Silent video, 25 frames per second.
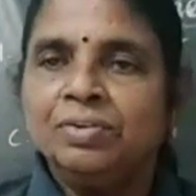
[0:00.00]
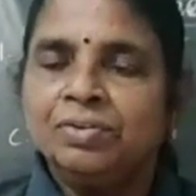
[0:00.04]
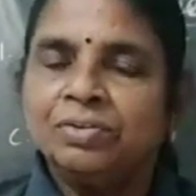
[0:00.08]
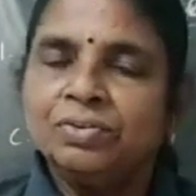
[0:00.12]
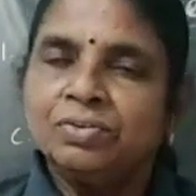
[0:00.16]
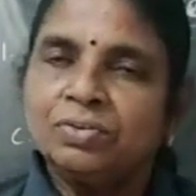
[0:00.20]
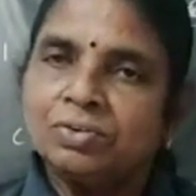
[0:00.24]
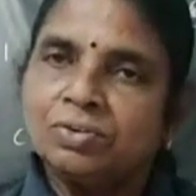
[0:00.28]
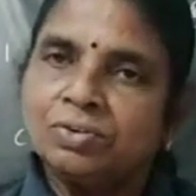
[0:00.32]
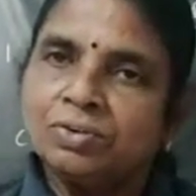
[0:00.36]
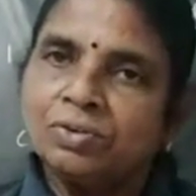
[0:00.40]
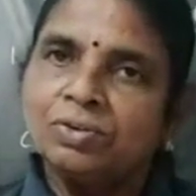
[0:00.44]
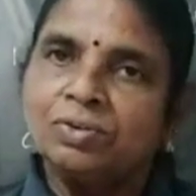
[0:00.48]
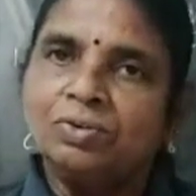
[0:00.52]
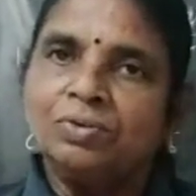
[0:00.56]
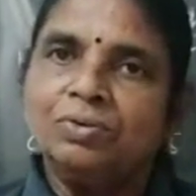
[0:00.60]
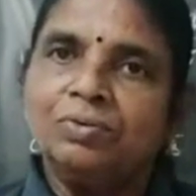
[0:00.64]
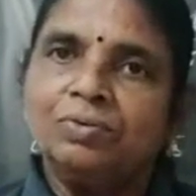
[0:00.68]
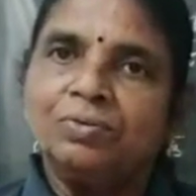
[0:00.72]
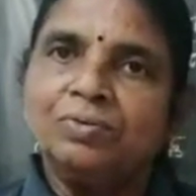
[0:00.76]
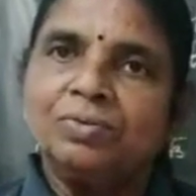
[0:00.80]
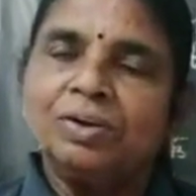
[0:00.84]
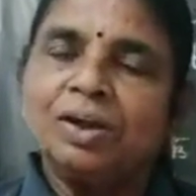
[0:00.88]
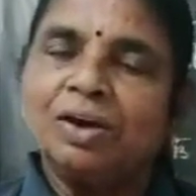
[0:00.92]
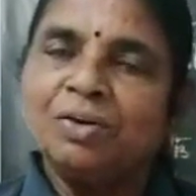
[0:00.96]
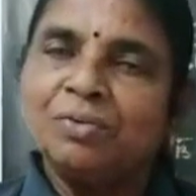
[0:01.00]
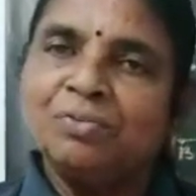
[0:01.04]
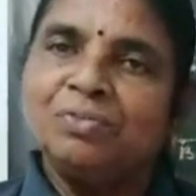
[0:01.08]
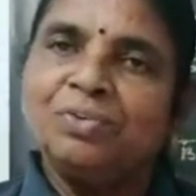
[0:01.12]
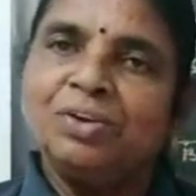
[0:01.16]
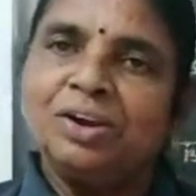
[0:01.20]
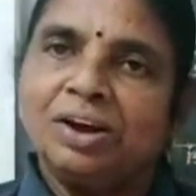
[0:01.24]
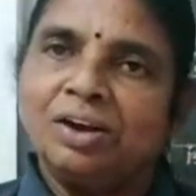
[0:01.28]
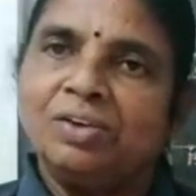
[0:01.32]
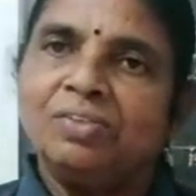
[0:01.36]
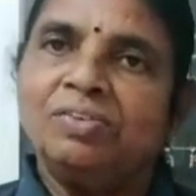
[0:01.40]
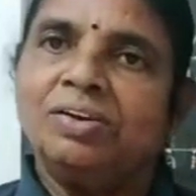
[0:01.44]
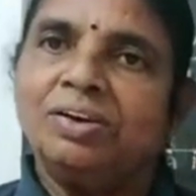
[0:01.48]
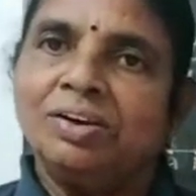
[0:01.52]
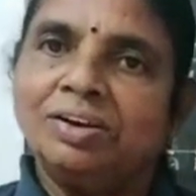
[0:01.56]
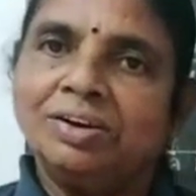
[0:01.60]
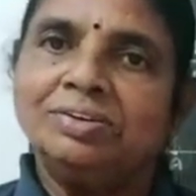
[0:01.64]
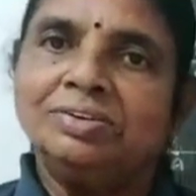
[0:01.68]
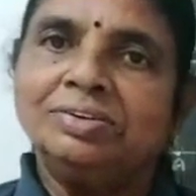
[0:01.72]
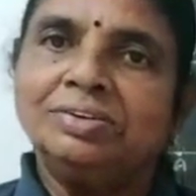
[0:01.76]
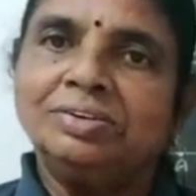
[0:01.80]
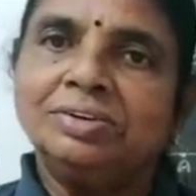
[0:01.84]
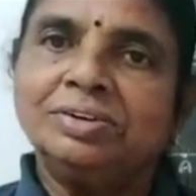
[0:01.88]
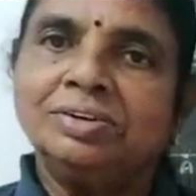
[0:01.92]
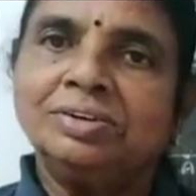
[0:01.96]
So now we have
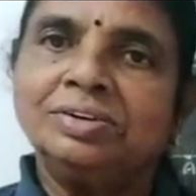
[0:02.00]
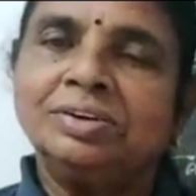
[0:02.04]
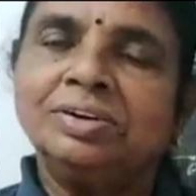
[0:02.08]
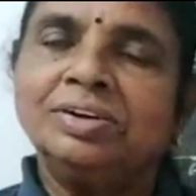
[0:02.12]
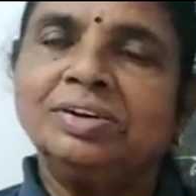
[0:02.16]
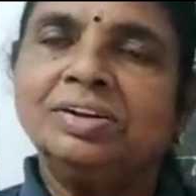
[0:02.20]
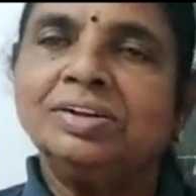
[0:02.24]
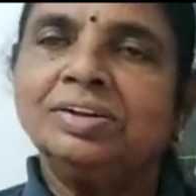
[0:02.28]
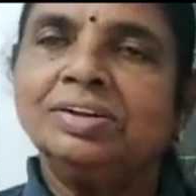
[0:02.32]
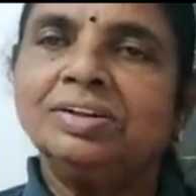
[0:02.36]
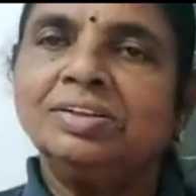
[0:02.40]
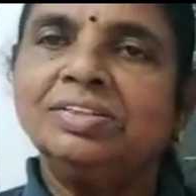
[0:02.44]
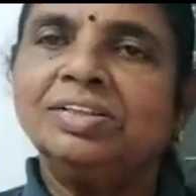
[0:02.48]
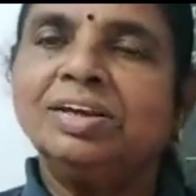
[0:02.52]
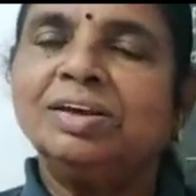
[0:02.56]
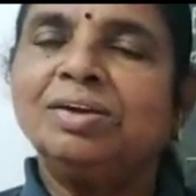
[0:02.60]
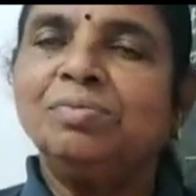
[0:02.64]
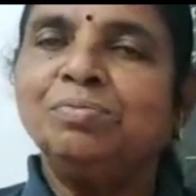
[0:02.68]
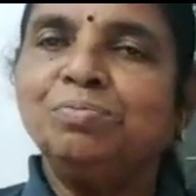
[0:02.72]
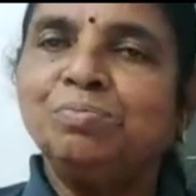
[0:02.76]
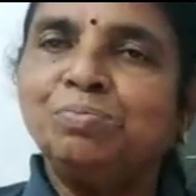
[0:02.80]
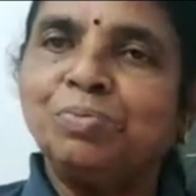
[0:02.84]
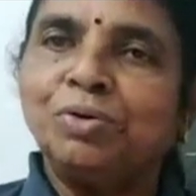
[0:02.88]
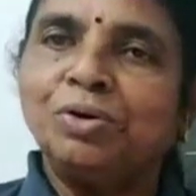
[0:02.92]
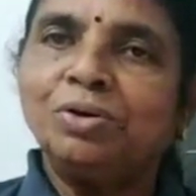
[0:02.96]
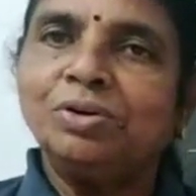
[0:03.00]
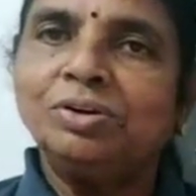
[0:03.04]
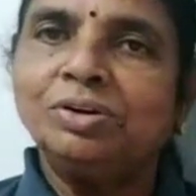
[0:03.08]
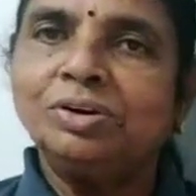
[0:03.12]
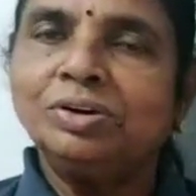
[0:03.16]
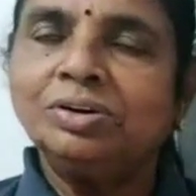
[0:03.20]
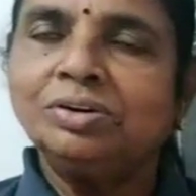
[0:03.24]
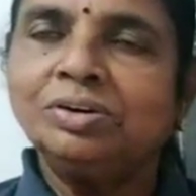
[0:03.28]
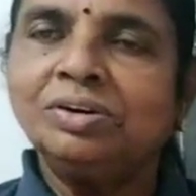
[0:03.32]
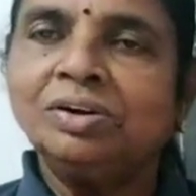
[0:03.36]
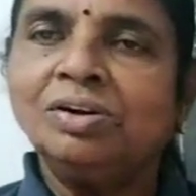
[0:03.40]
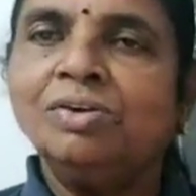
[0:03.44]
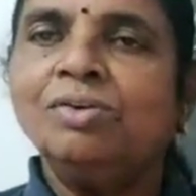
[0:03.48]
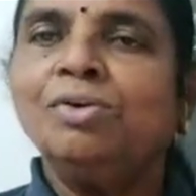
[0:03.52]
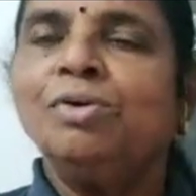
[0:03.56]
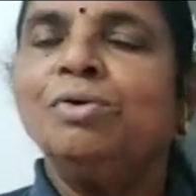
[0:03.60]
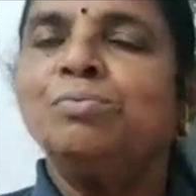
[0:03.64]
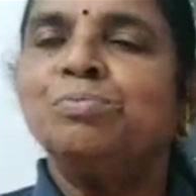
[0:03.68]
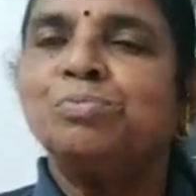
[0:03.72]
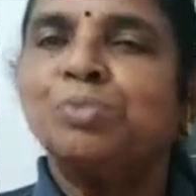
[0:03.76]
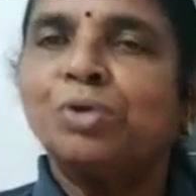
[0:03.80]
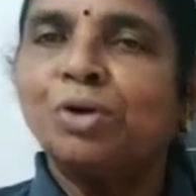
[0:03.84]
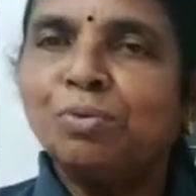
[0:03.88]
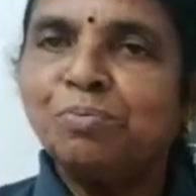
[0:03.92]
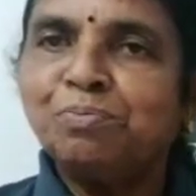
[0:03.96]
learnt the
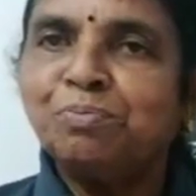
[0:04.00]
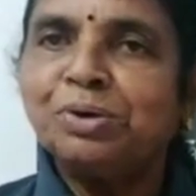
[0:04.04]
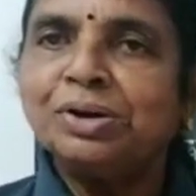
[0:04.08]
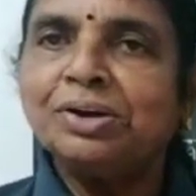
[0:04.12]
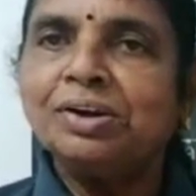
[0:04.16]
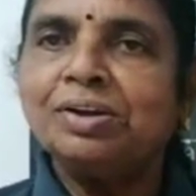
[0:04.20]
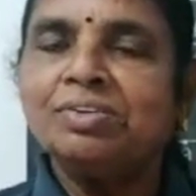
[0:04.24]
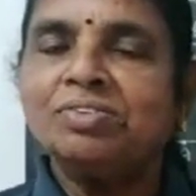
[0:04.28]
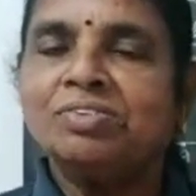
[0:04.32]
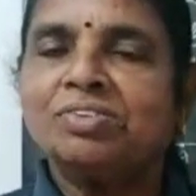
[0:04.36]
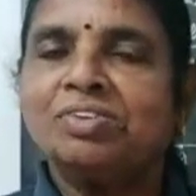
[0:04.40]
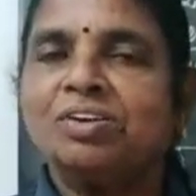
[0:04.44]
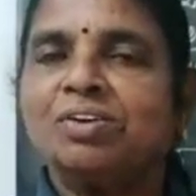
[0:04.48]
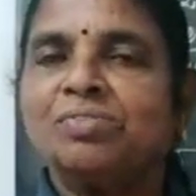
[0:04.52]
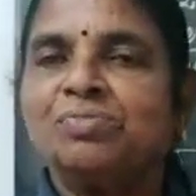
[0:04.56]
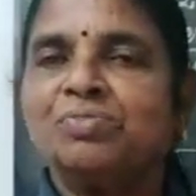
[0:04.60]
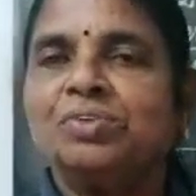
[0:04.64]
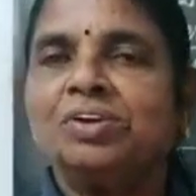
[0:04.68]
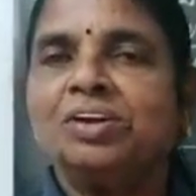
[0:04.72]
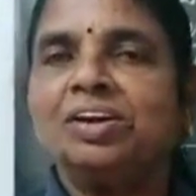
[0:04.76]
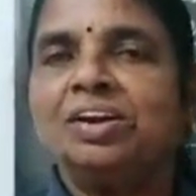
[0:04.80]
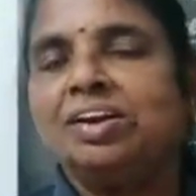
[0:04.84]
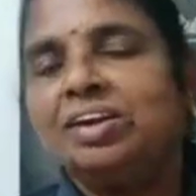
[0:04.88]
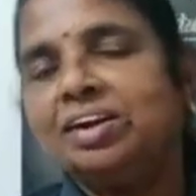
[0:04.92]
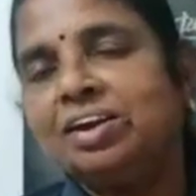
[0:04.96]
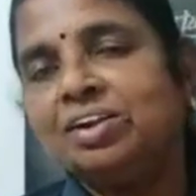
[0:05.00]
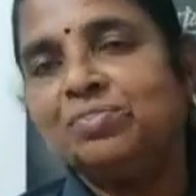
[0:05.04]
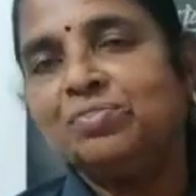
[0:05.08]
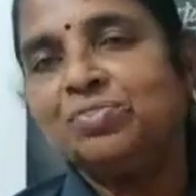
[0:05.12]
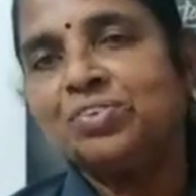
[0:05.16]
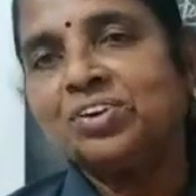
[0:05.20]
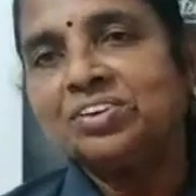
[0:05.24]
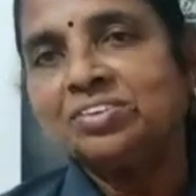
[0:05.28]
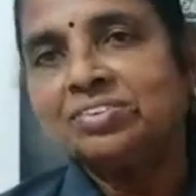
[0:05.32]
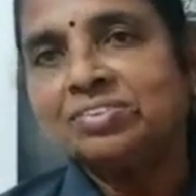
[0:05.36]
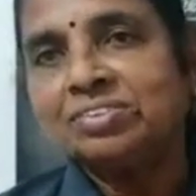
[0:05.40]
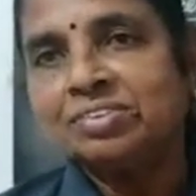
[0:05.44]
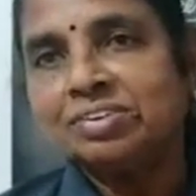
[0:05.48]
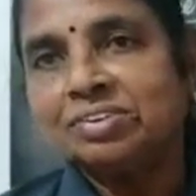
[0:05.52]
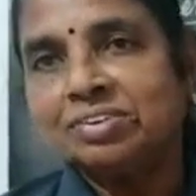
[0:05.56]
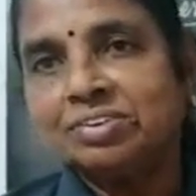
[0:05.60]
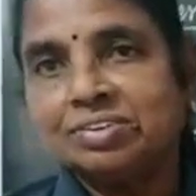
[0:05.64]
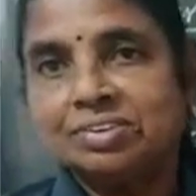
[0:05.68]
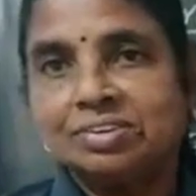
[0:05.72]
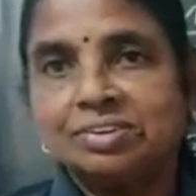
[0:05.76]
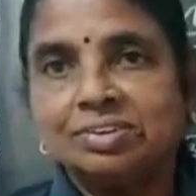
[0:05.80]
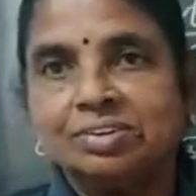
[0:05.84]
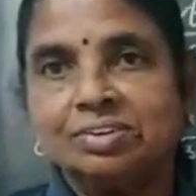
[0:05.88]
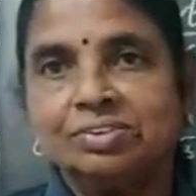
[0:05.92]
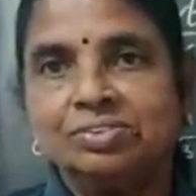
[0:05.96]
important properties of indifference
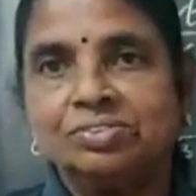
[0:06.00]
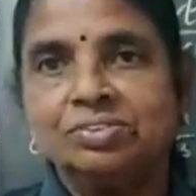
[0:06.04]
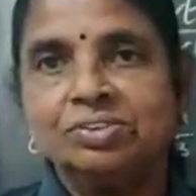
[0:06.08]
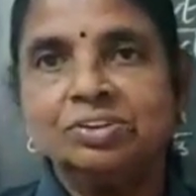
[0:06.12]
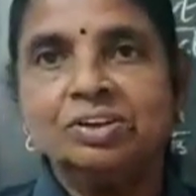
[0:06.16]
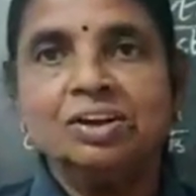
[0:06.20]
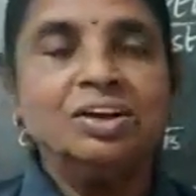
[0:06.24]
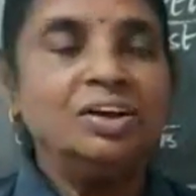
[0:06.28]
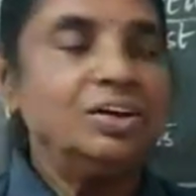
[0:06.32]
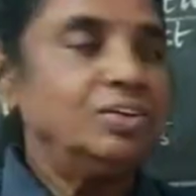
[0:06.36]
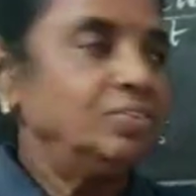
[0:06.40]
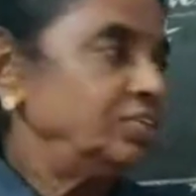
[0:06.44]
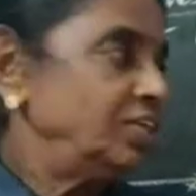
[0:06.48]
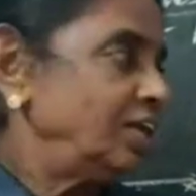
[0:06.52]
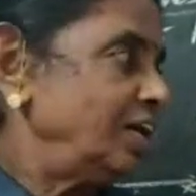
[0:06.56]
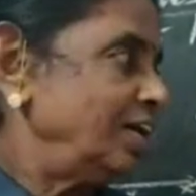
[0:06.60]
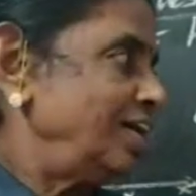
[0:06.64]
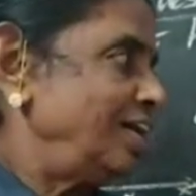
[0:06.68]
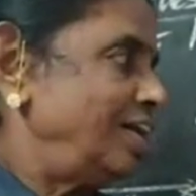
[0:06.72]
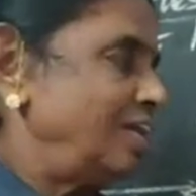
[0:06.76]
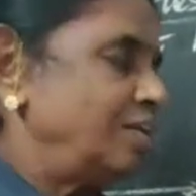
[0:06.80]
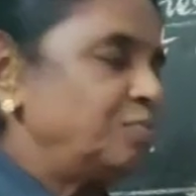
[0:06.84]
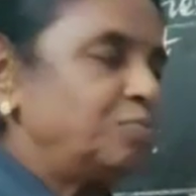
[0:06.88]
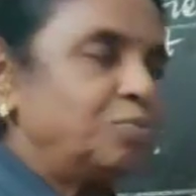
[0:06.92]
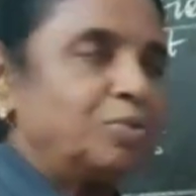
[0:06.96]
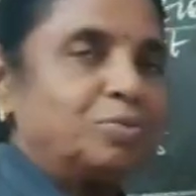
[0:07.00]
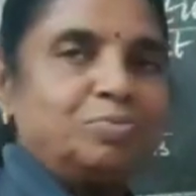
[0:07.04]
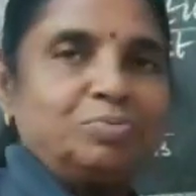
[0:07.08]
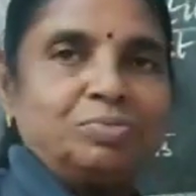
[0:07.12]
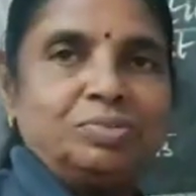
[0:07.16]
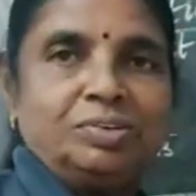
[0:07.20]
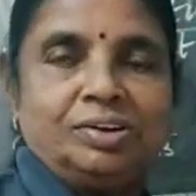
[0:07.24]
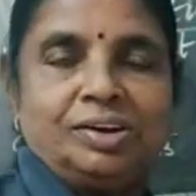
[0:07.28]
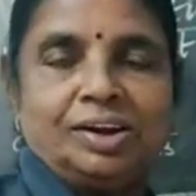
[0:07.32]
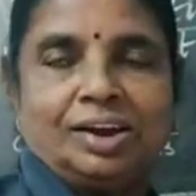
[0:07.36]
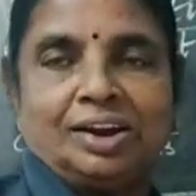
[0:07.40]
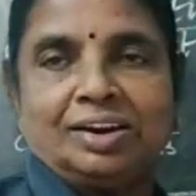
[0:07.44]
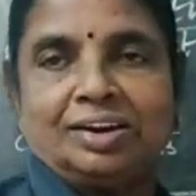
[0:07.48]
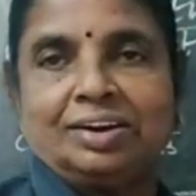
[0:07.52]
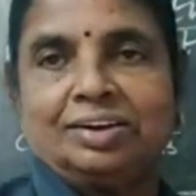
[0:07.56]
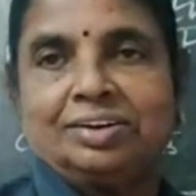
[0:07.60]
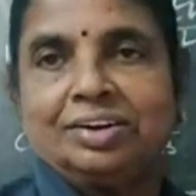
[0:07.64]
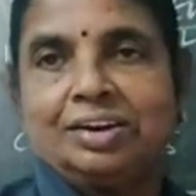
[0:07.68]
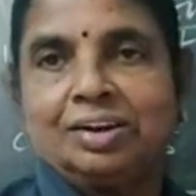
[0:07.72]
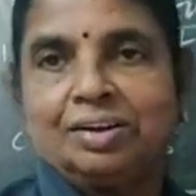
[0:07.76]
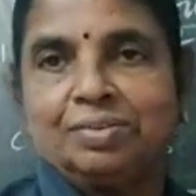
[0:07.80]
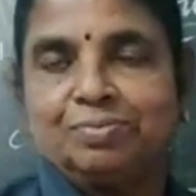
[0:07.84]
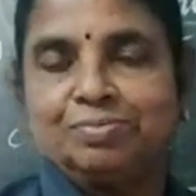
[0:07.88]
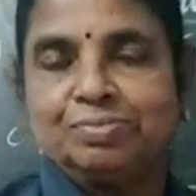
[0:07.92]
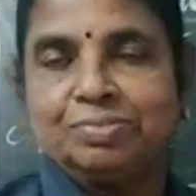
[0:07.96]
curves with the help of
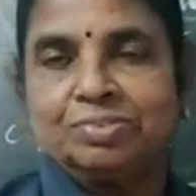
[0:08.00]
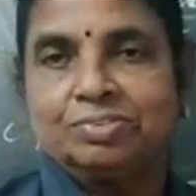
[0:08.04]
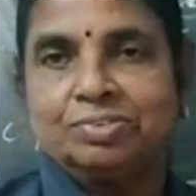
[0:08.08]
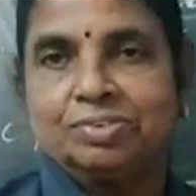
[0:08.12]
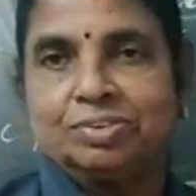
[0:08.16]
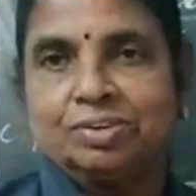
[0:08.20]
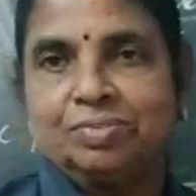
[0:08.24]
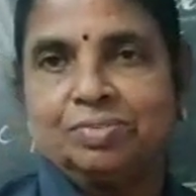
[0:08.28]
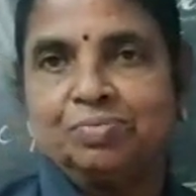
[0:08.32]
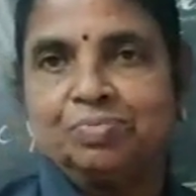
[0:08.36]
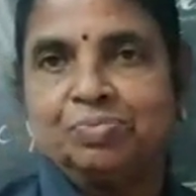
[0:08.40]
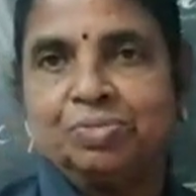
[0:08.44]
diagrams.